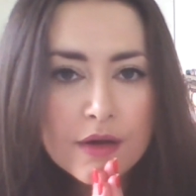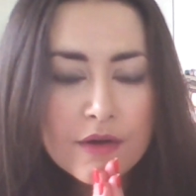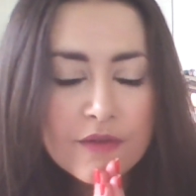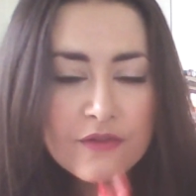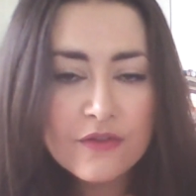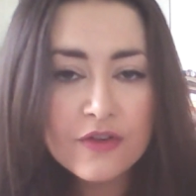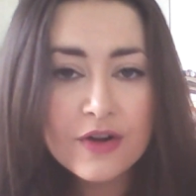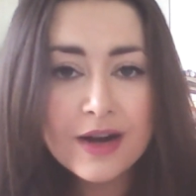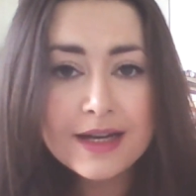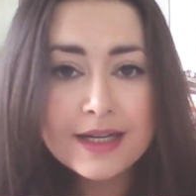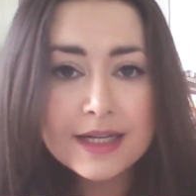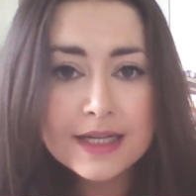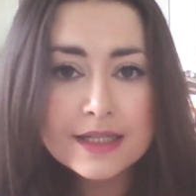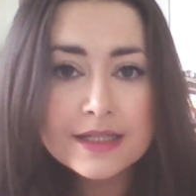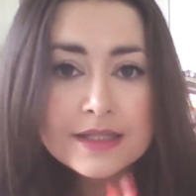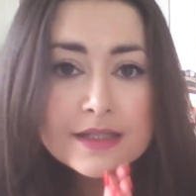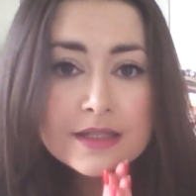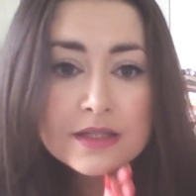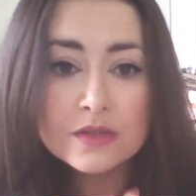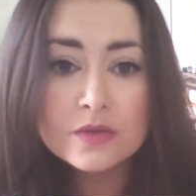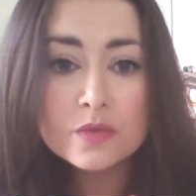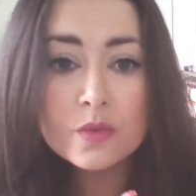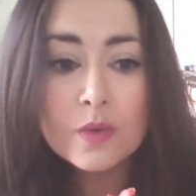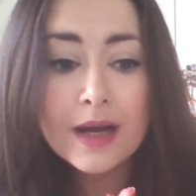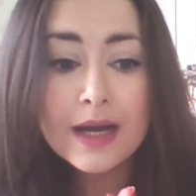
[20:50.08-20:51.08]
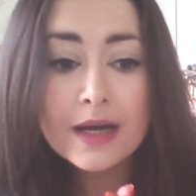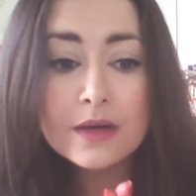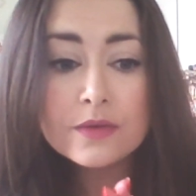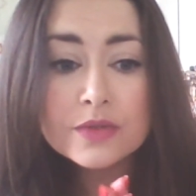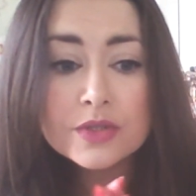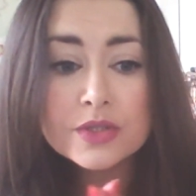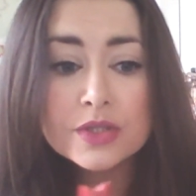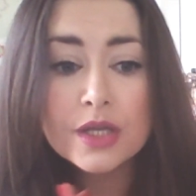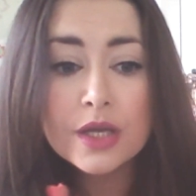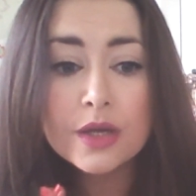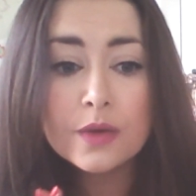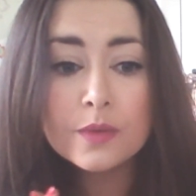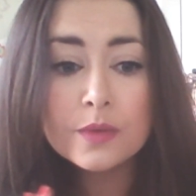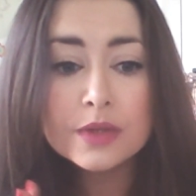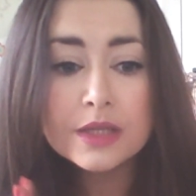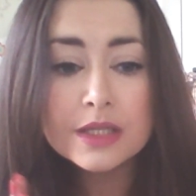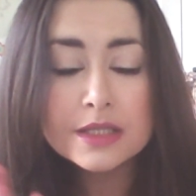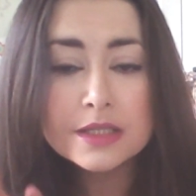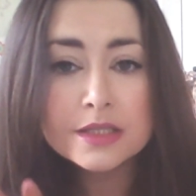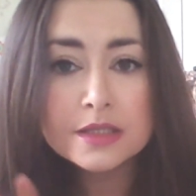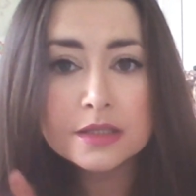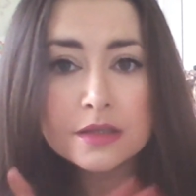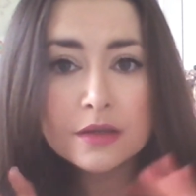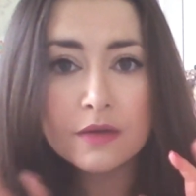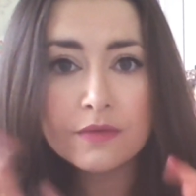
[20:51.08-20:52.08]
Fridays as well, so
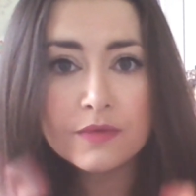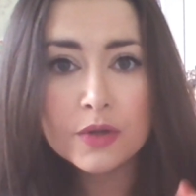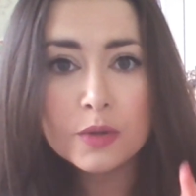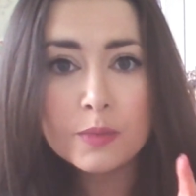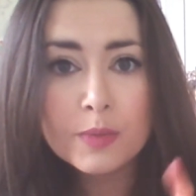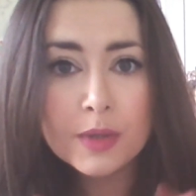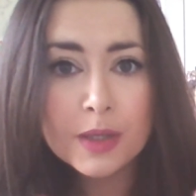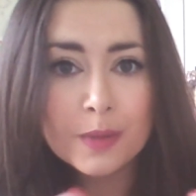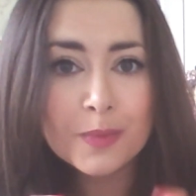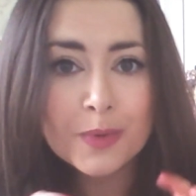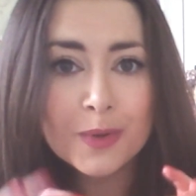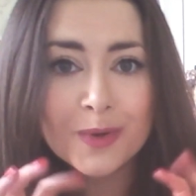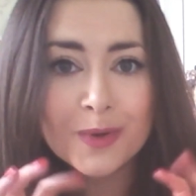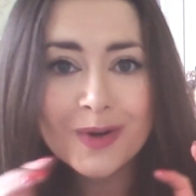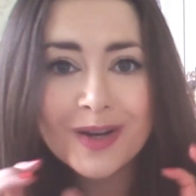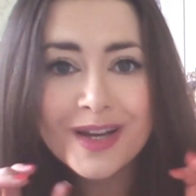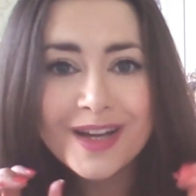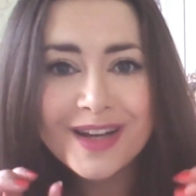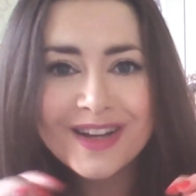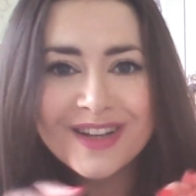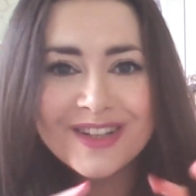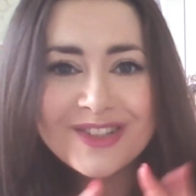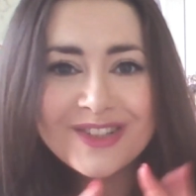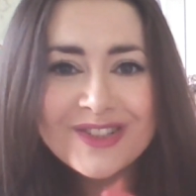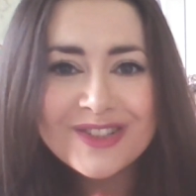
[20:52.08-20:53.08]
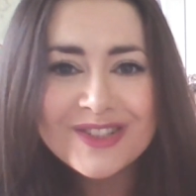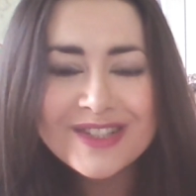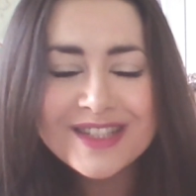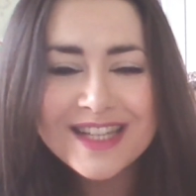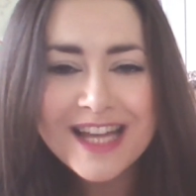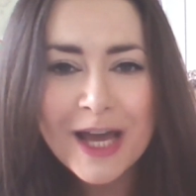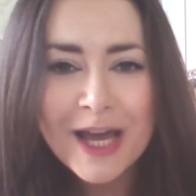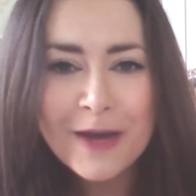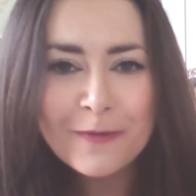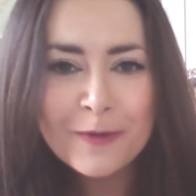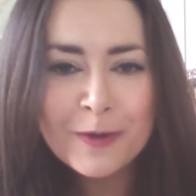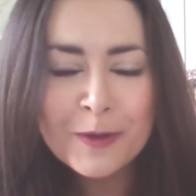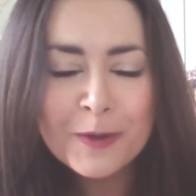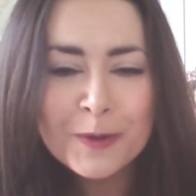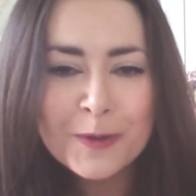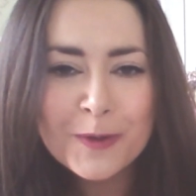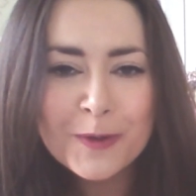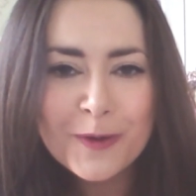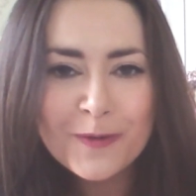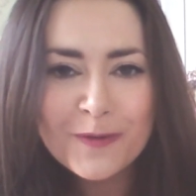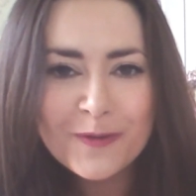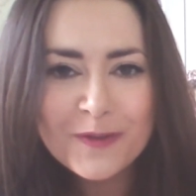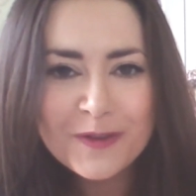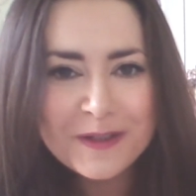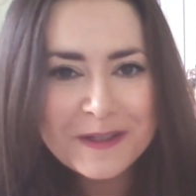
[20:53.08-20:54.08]
there's a few people just having a
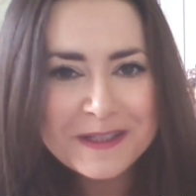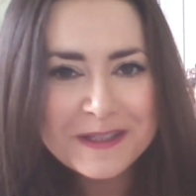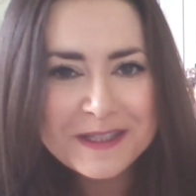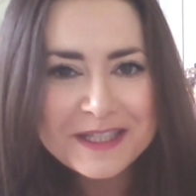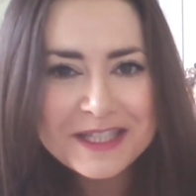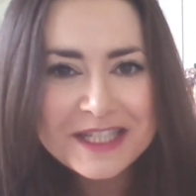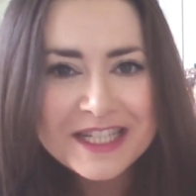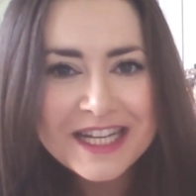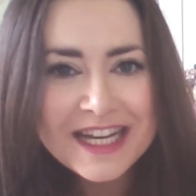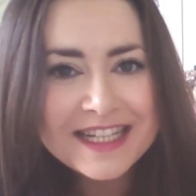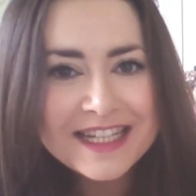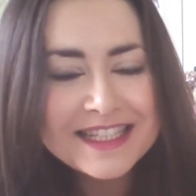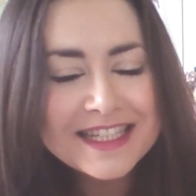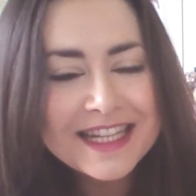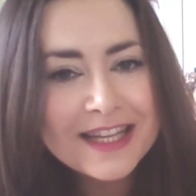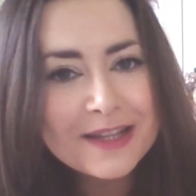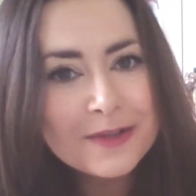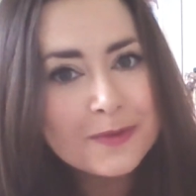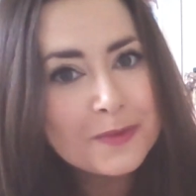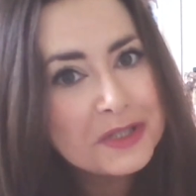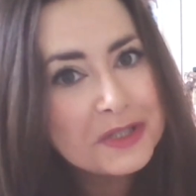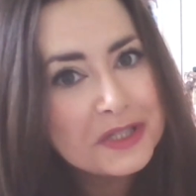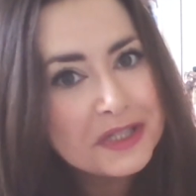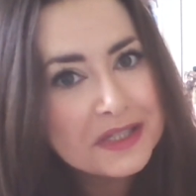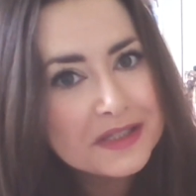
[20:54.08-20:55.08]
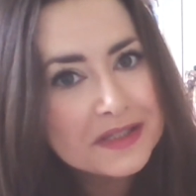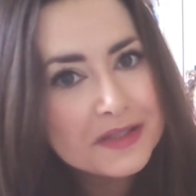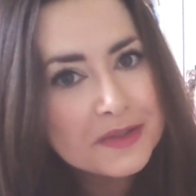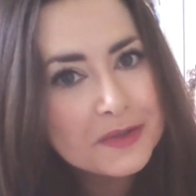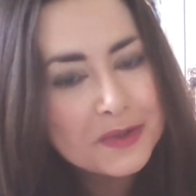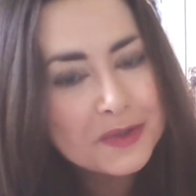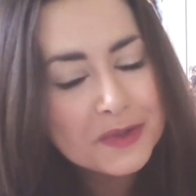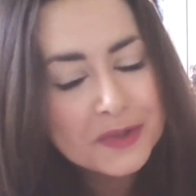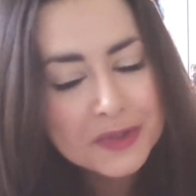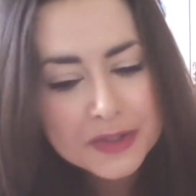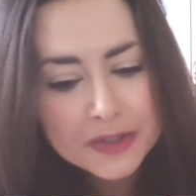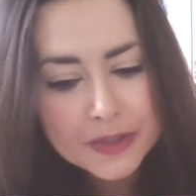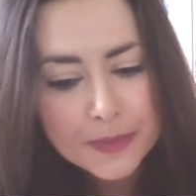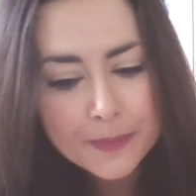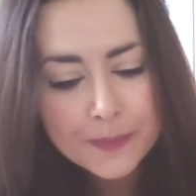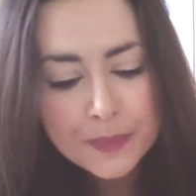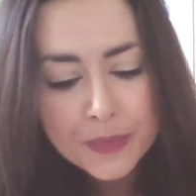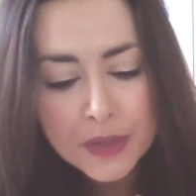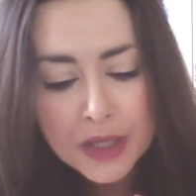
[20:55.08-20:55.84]
coffee and a chat together, which is awesome.